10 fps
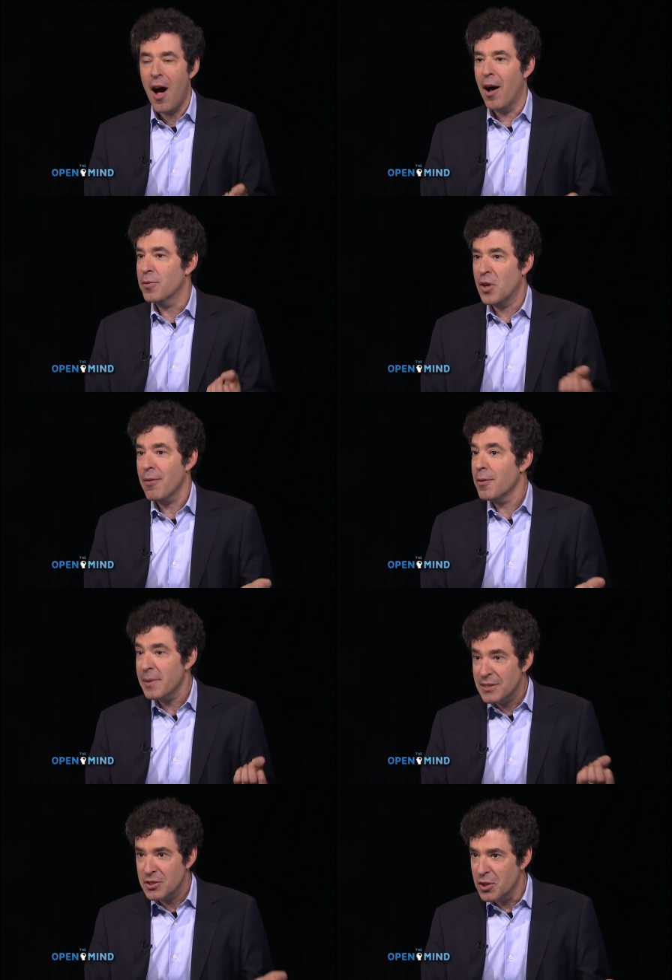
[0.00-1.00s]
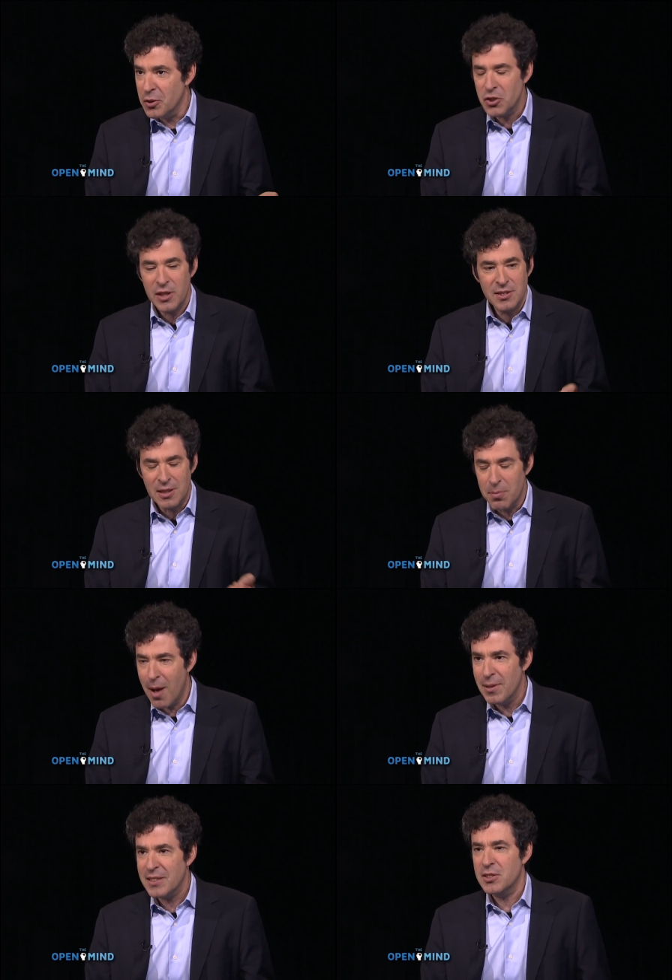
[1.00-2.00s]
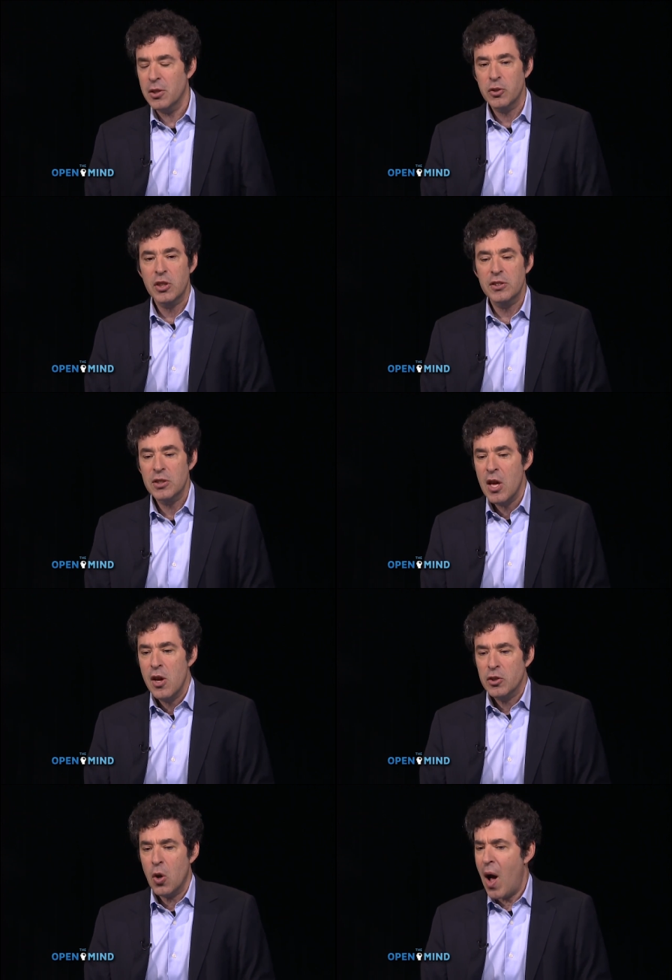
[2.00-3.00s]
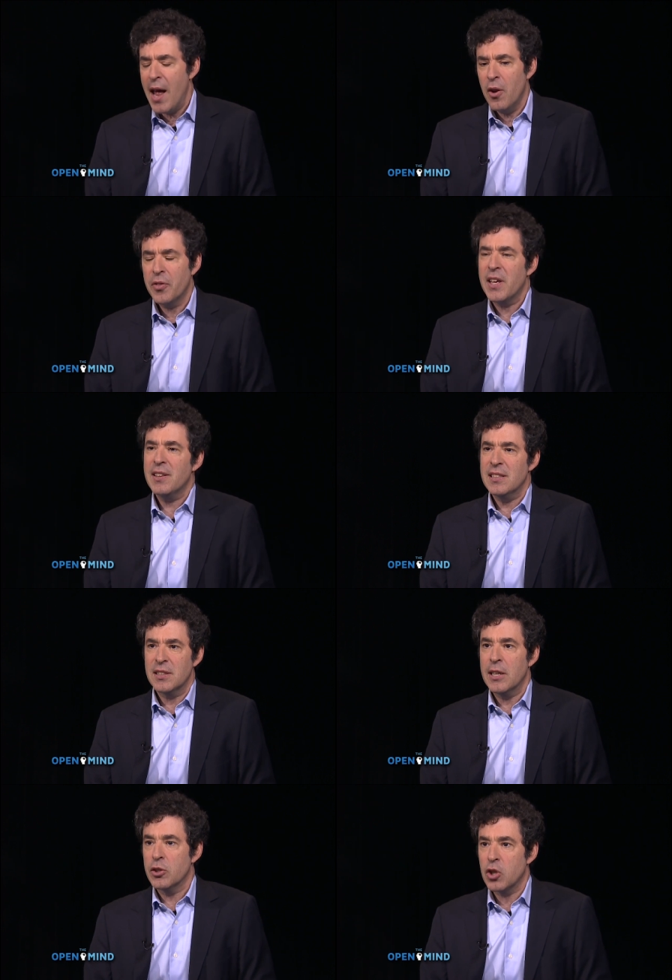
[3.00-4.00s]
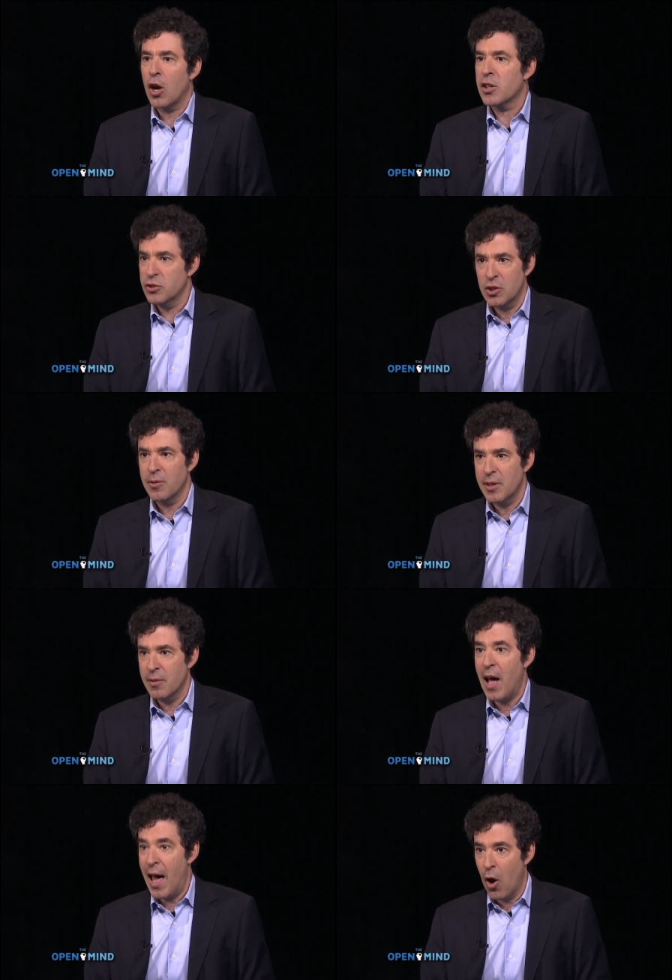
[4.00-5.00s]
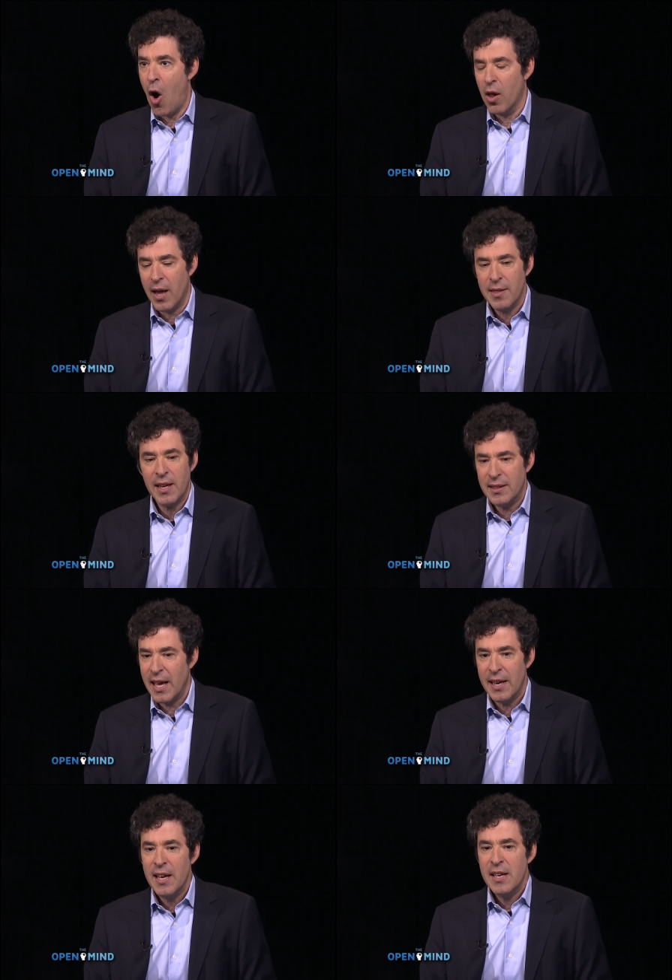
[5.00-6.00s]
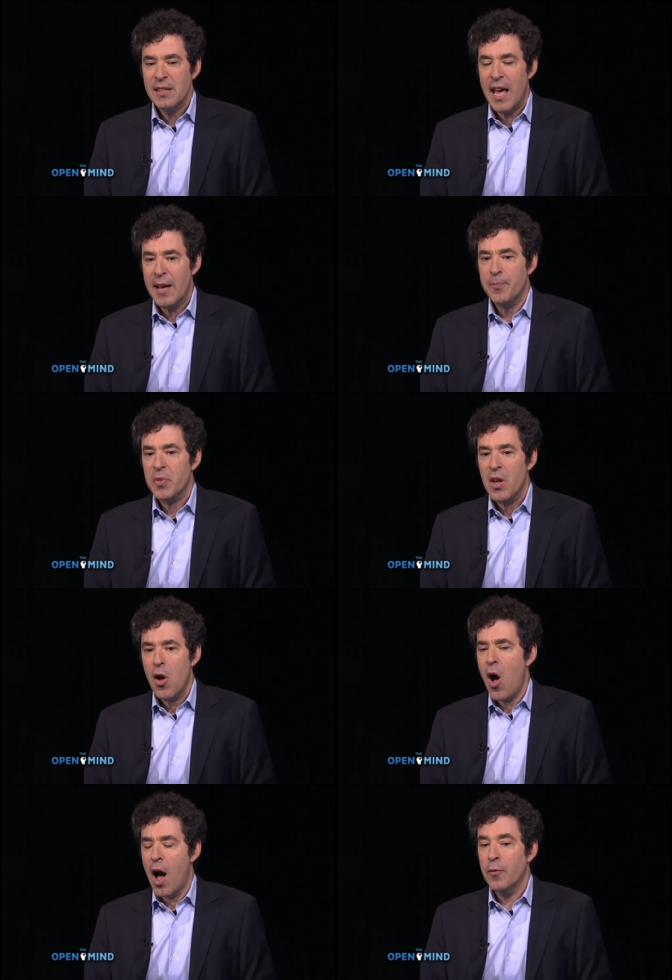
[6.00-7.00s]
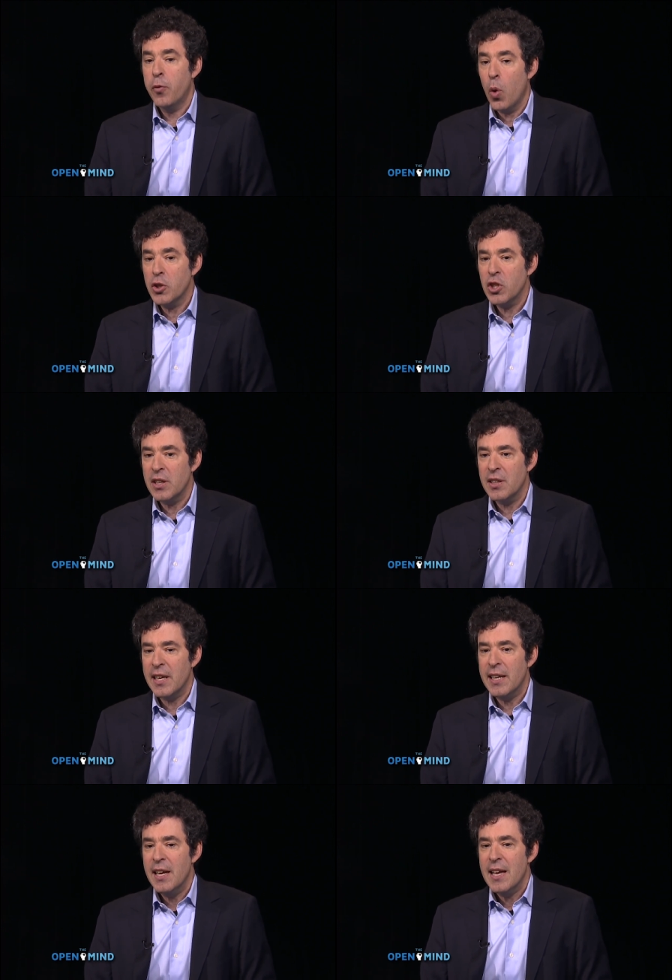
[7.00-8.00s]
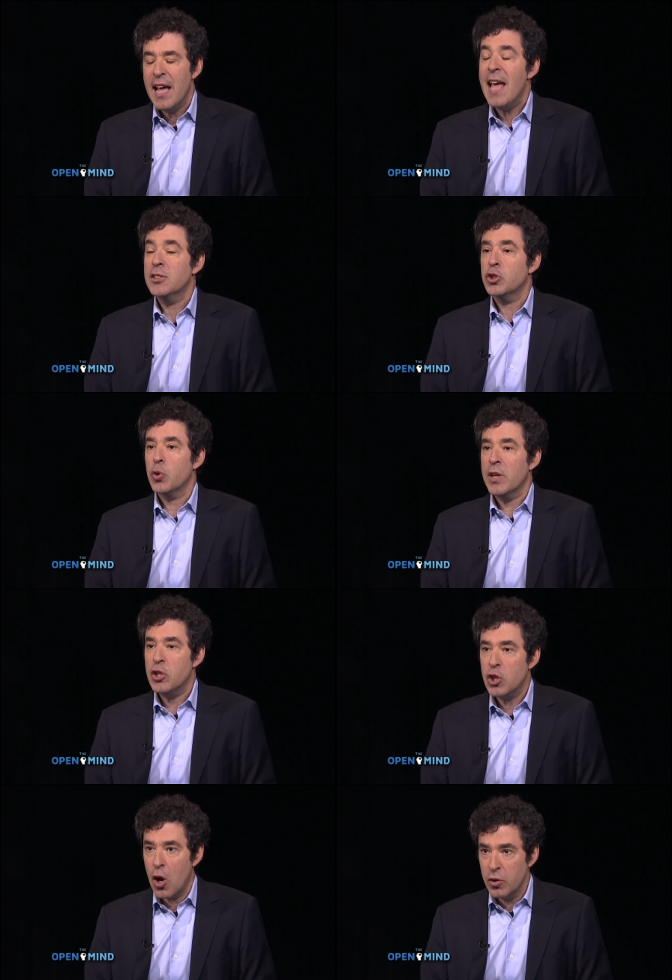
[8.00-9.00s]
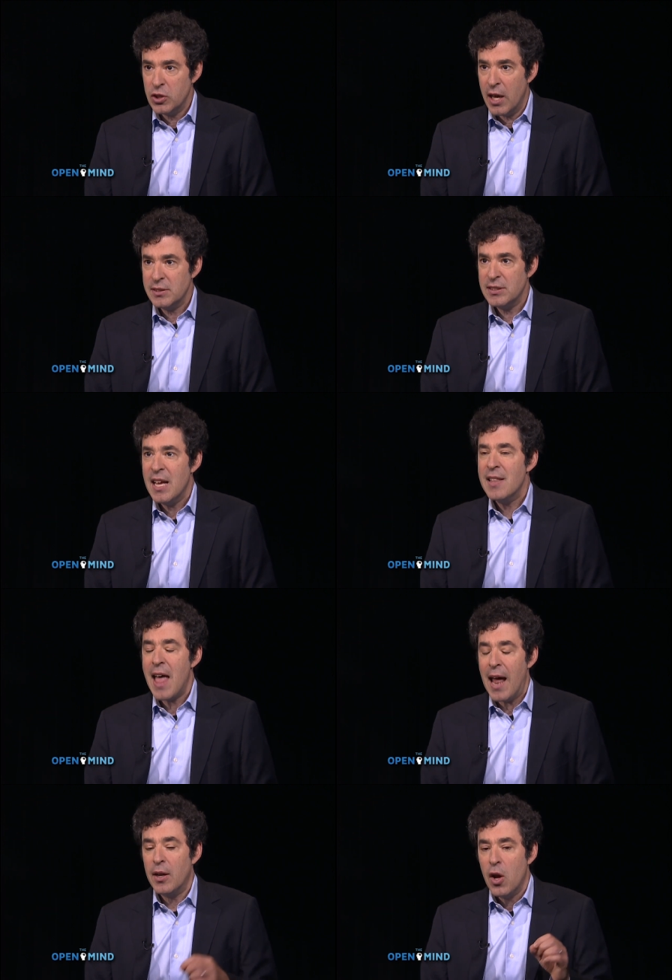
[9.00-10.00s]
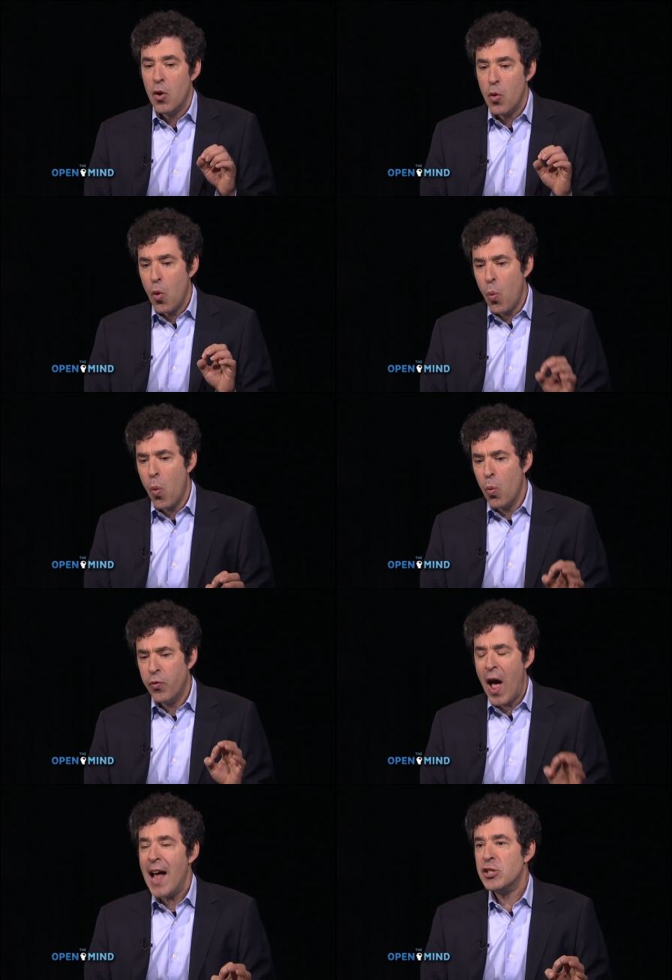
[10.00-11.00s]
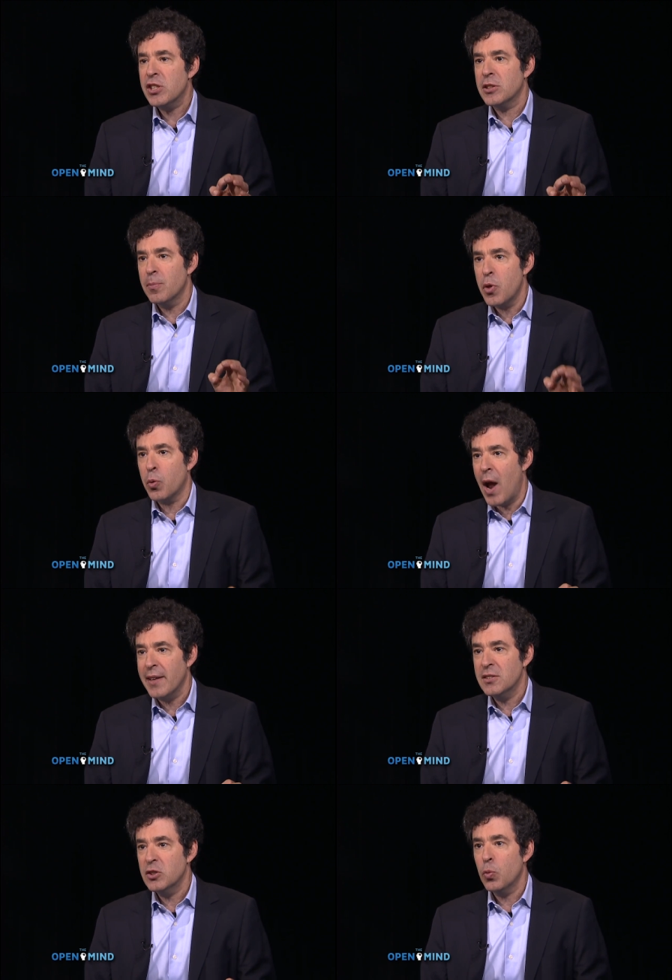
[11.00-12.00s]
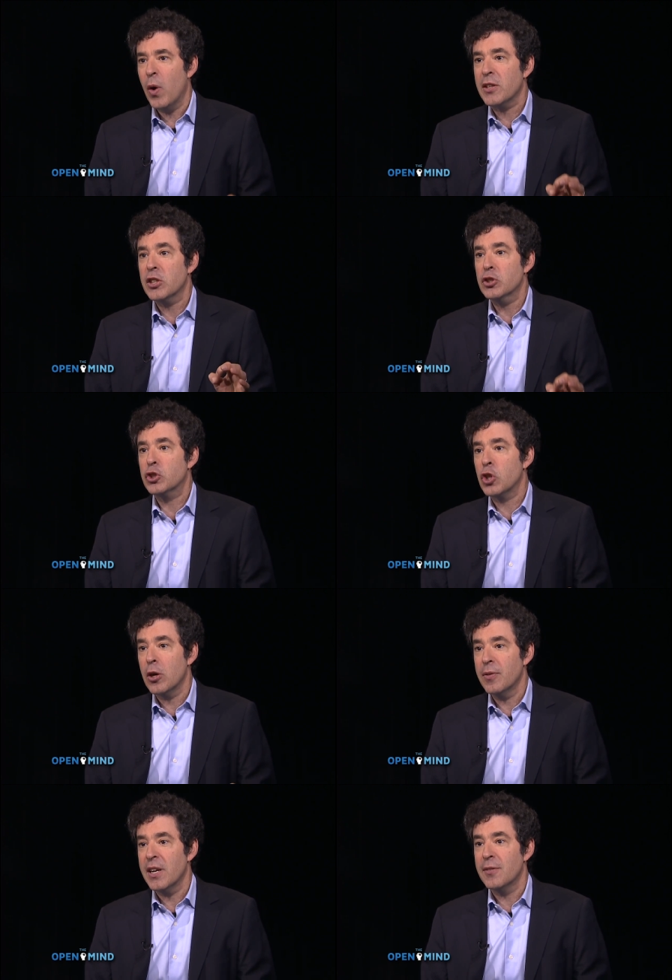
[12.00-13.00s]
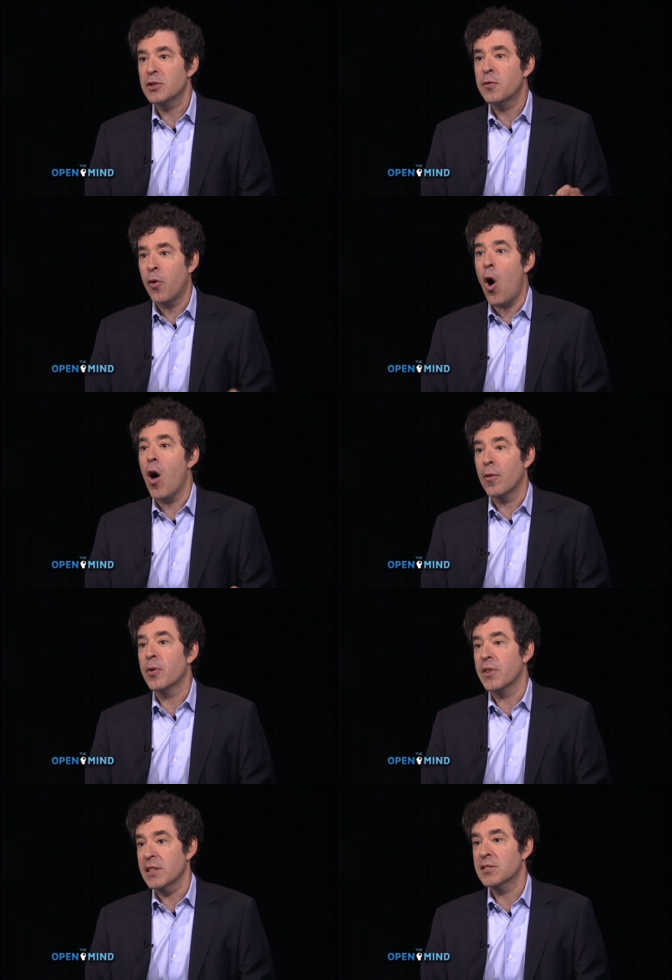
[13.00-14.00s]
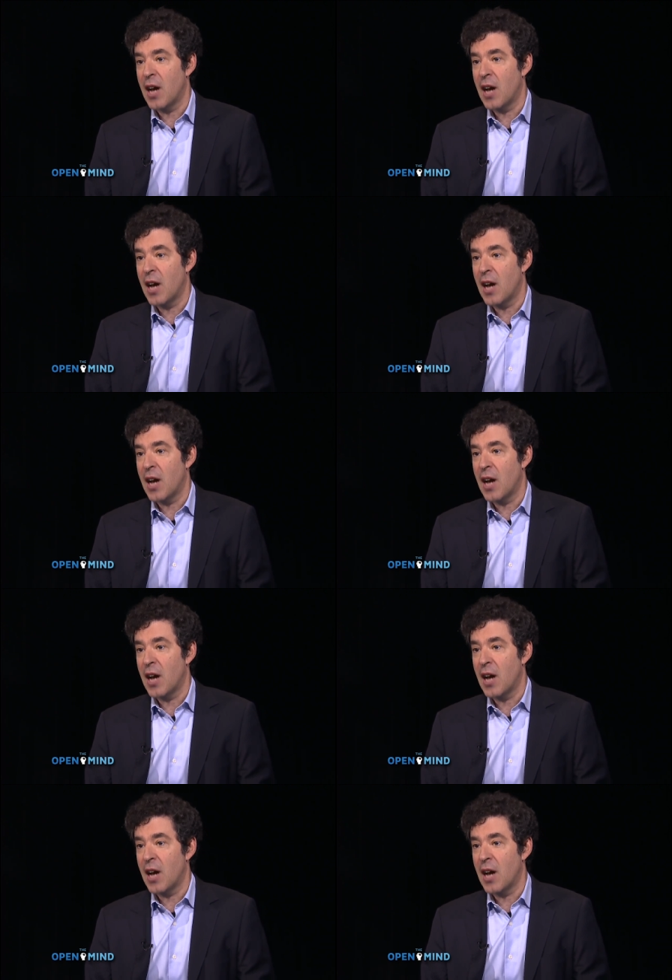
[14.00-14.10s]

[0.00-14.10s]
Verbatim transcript: uh, government solutions and public solutions. So I don't think these leaders are conservative at all. I think they they uh, unfortunately history shows us that fascism threatens when conservatives fall for these